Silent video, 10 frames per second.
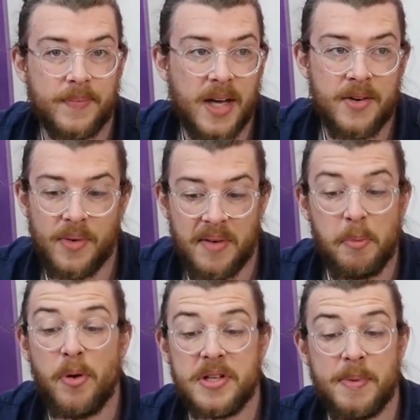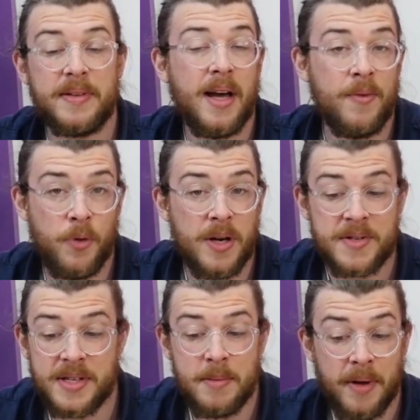I don't really have a point about that. I've run out of
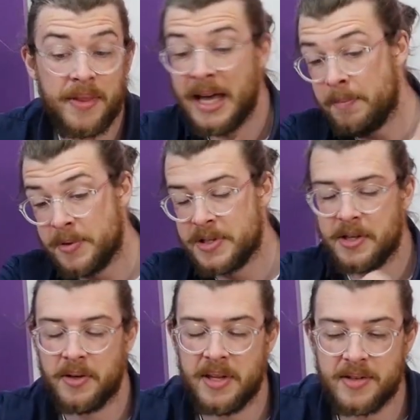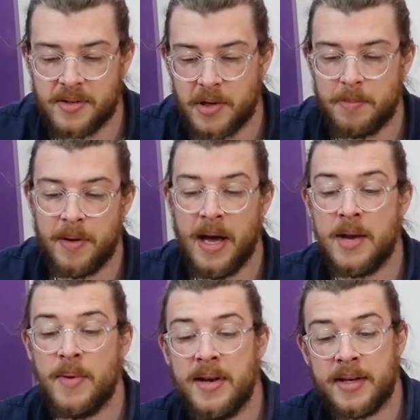steam on that particular thing to talk about.
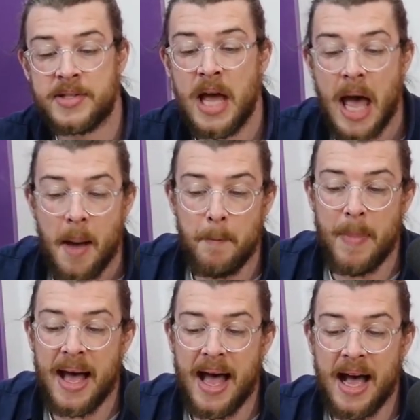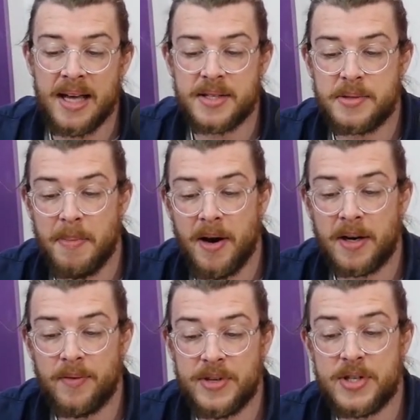Anyway, next. Matt asks Mark
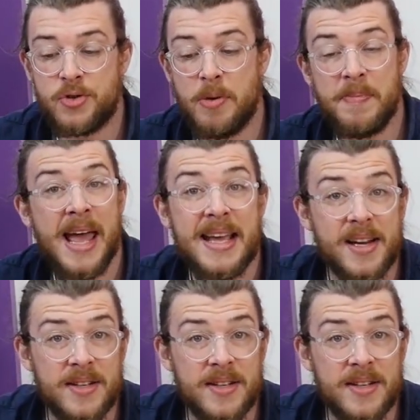if he'd strip naked on